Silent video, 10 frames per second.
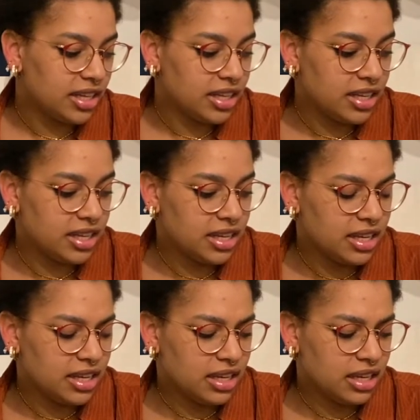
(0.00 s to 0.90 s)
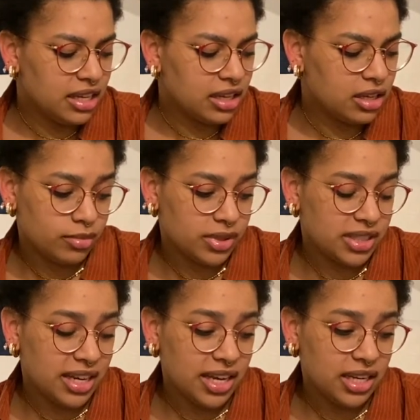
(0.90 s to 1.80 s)
E.
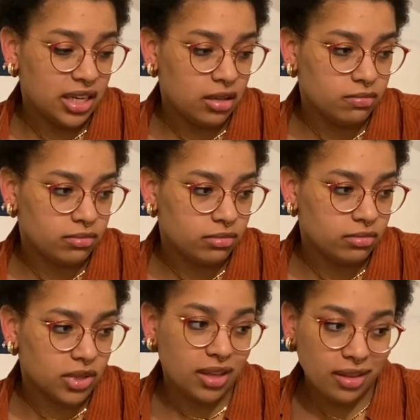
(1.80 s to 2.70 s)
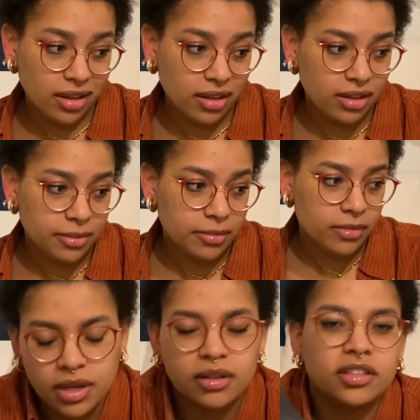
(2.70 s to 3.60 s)
Vitani, I think.
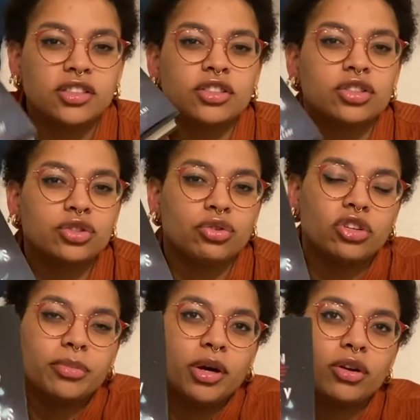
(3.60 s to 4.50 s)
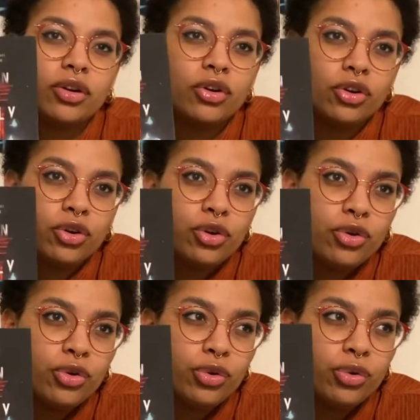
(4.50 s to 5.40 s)
This is a story about a
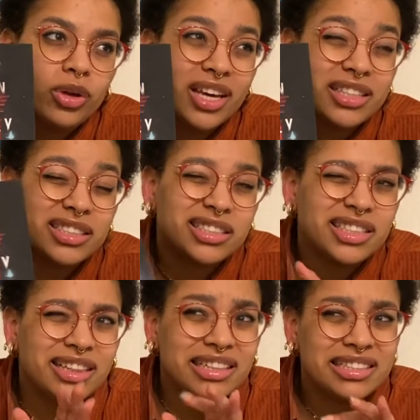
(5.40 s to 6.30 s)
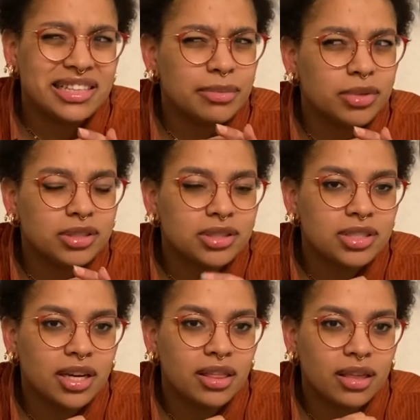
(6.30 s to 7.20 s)
girl who can see demons,
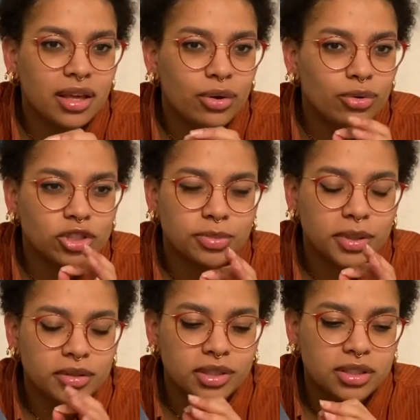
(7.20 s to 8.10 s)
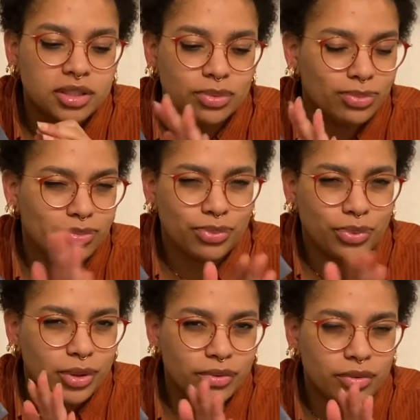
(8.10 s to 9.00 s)
I think, or spirits,
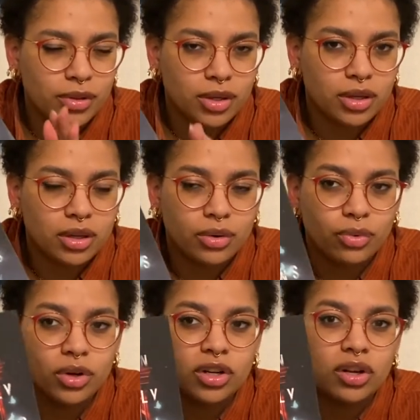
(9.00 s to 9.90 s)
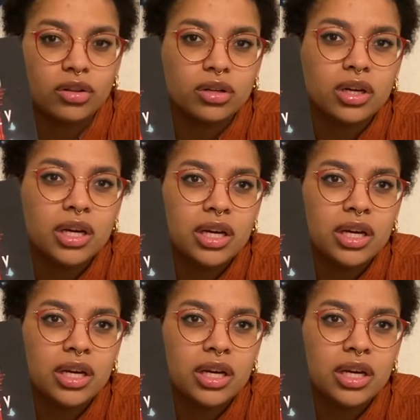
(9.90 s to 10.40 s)
one or the other.